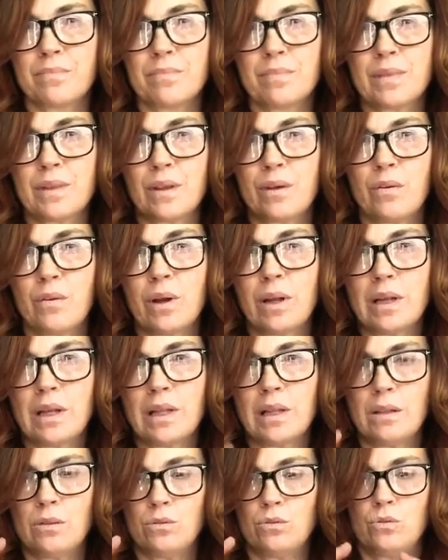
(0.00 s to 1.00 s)
of as a ref.
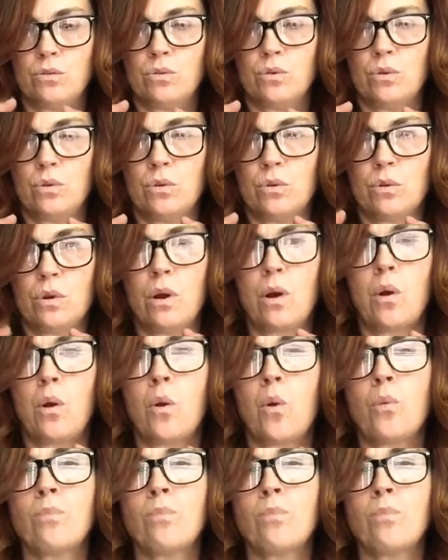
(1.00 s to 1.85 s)
Oh, that's too small.